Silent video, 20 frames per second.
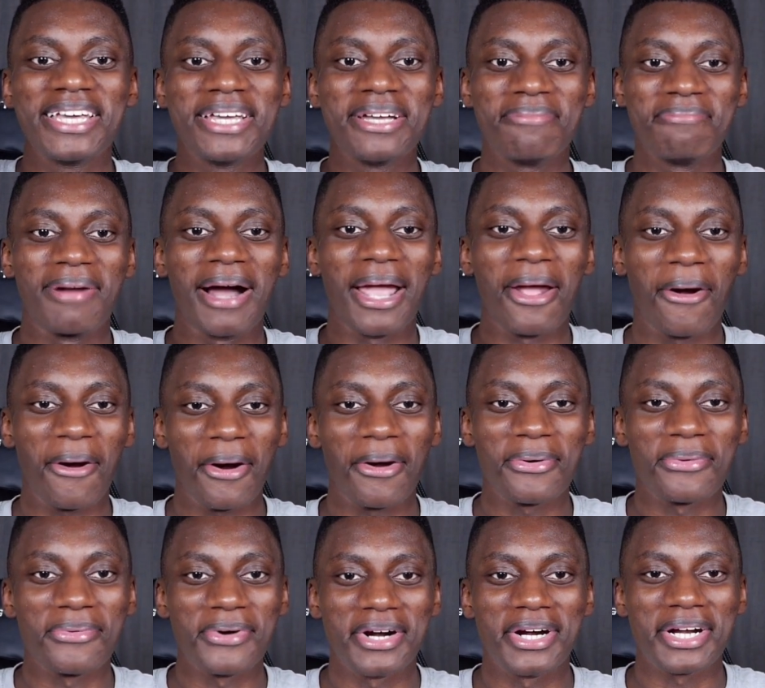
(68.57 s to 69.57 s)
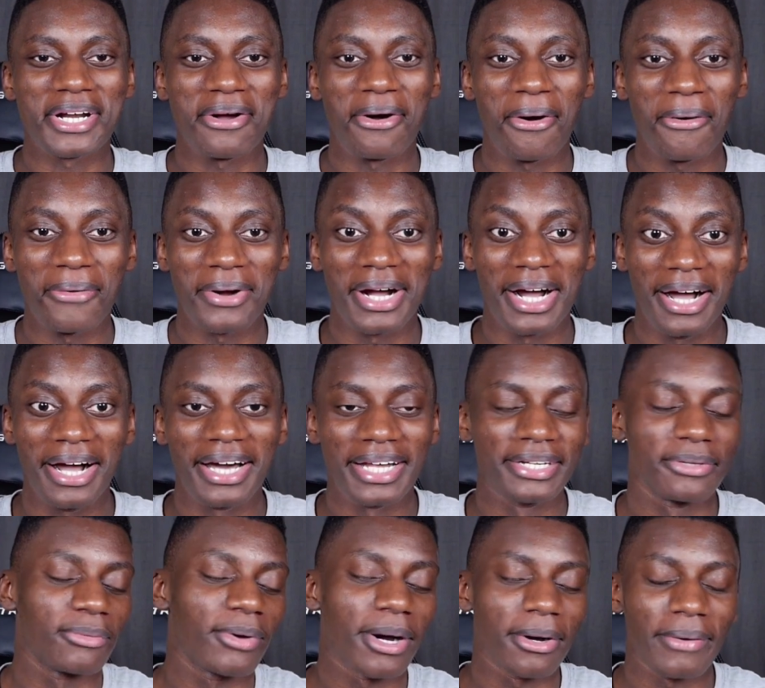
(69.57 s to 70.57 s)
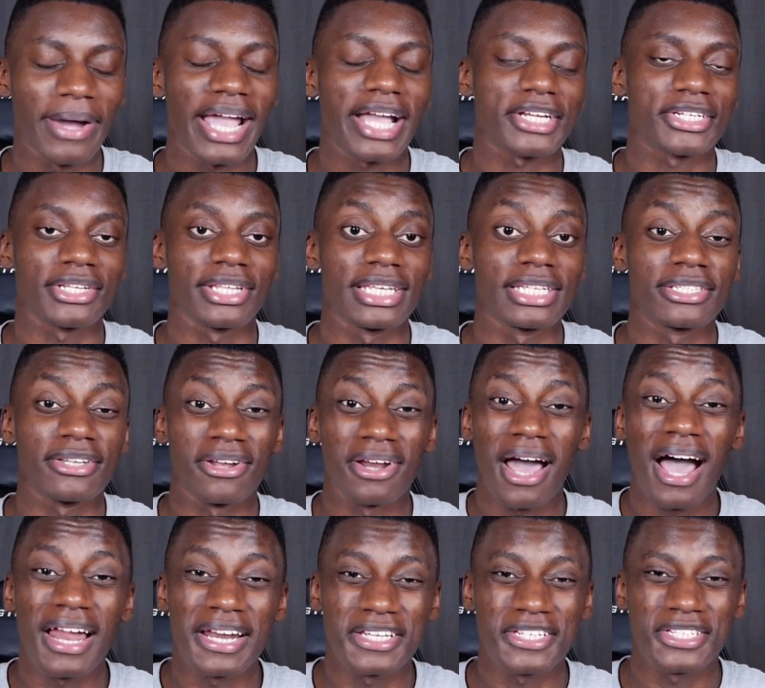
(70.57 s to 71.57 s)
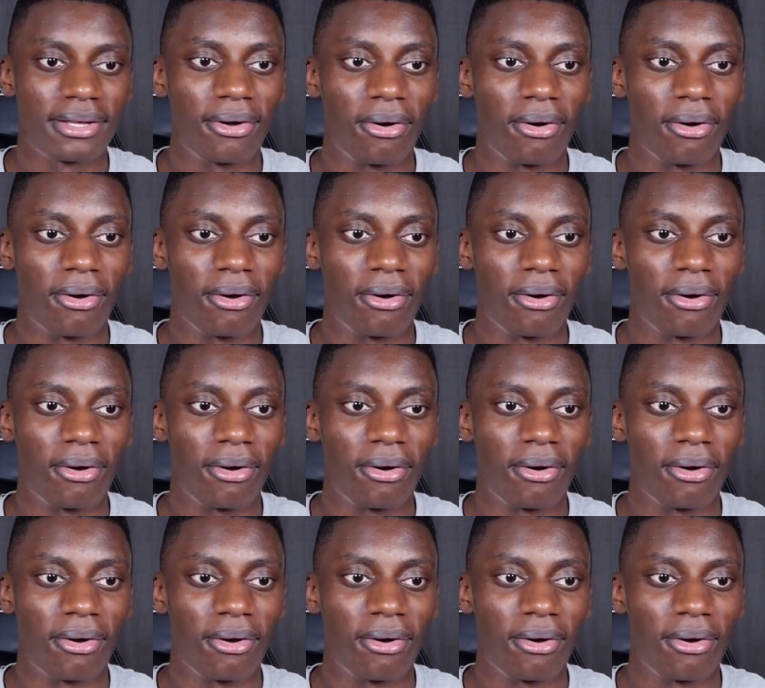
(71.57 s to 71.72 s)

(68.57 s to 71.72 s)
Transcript: My hard work all gone. Well, actually, it's on Odysee.